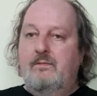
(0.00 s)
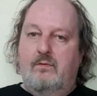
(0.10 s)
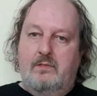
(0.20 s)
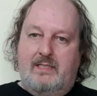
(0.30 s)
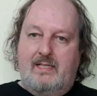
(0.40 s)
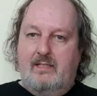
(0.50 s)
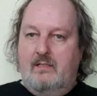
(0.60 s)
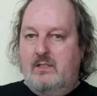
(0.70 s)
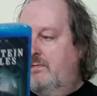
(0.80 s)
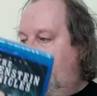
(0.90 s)
forward to getting
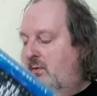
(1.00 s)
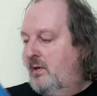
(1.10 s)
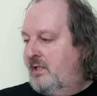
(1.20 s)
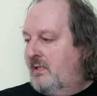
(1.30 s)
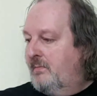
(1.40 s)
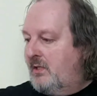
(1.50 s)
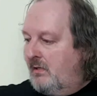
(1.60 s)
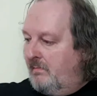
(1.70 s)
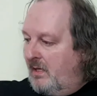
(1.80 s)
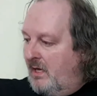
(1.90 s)
this one for quite some time.